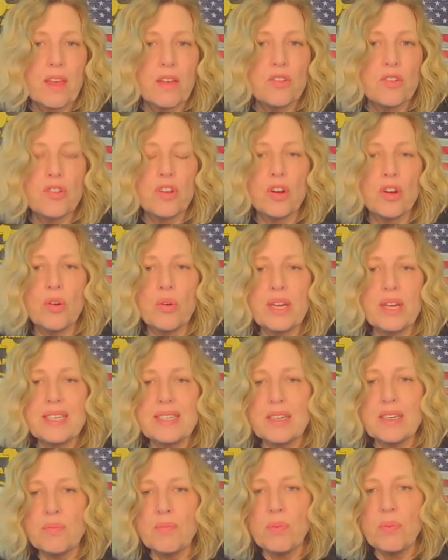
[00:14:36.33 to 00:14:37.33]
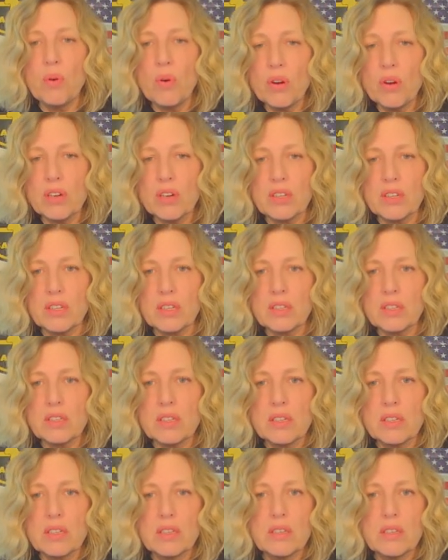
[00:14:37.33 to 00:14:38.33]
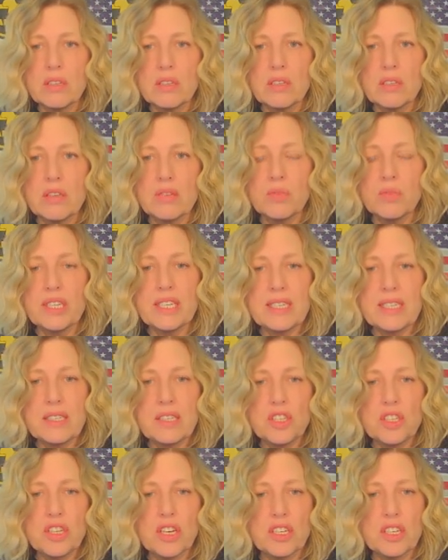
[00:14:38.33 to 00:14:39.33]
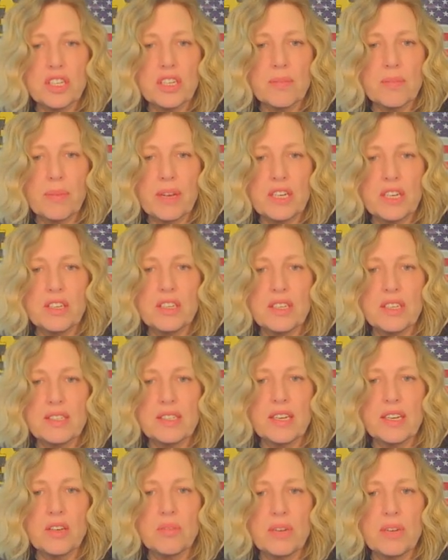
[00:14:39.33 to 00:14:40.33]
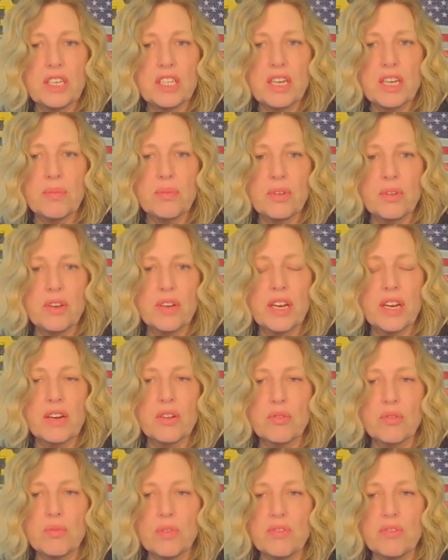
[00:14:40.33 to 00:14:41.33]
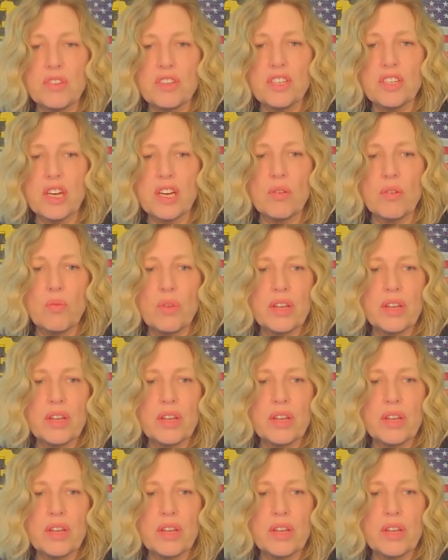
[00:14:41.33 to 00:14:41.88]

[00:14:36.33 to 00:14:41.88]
So is it important when discharging a patient to say you may shampoo your hair to remove the gel?